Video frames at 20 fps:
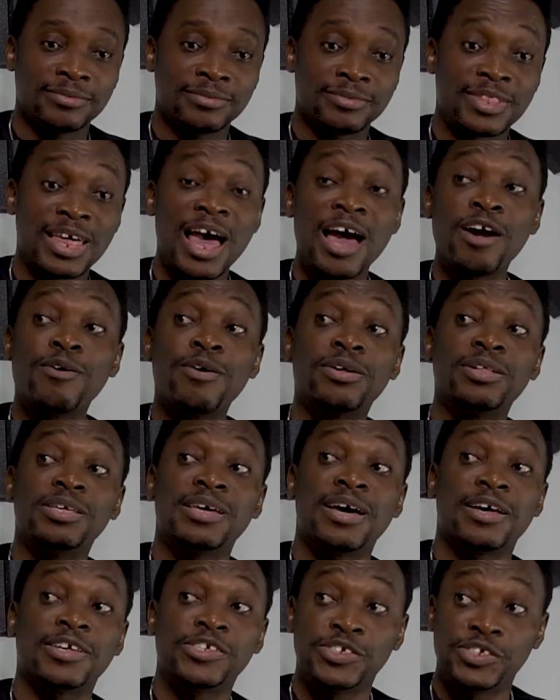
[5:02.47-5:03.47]
Thank God he
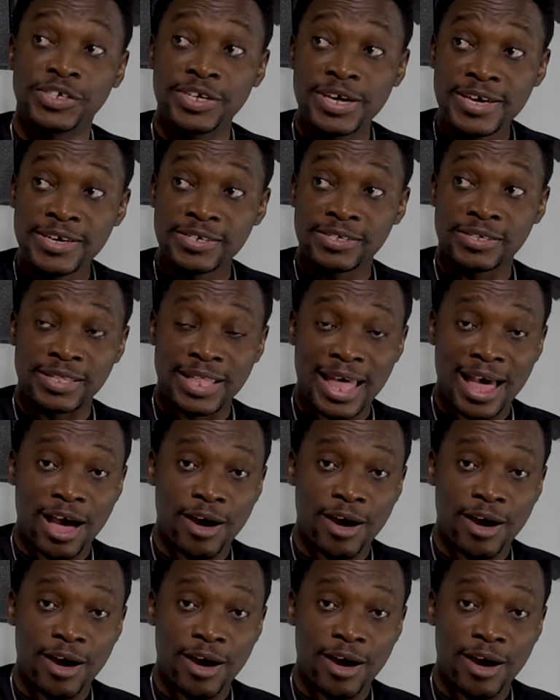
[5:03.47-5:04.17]
has changed now.